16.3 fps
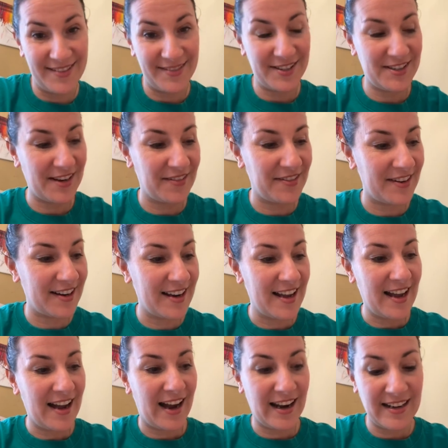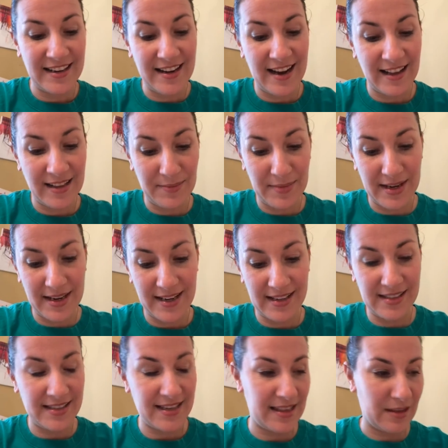whichever. I did not let my
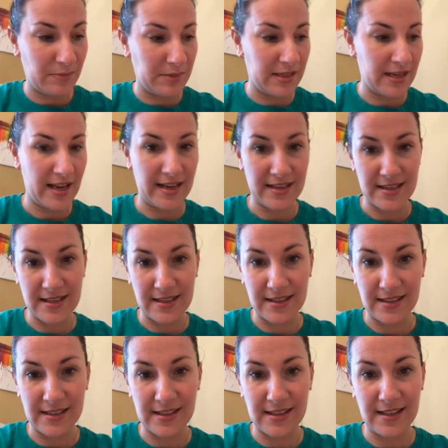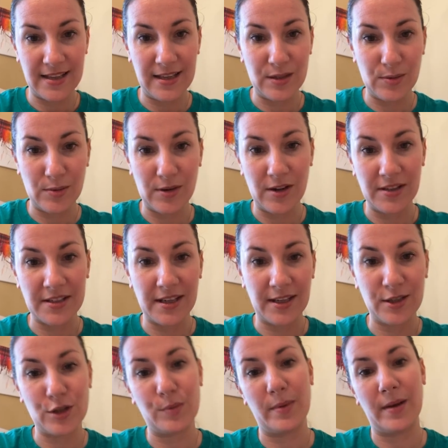kids eat them today since these were all
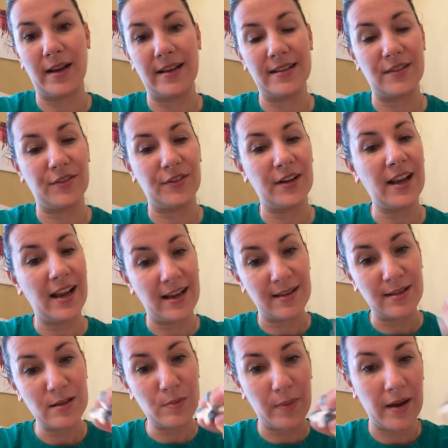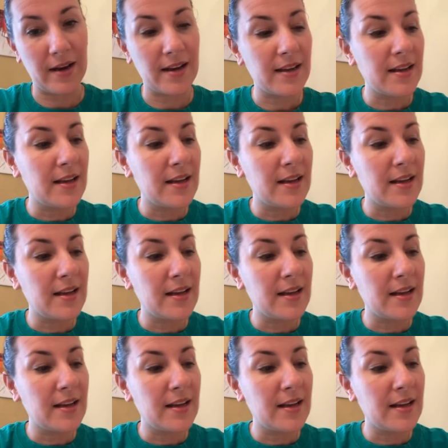touched by different hands, but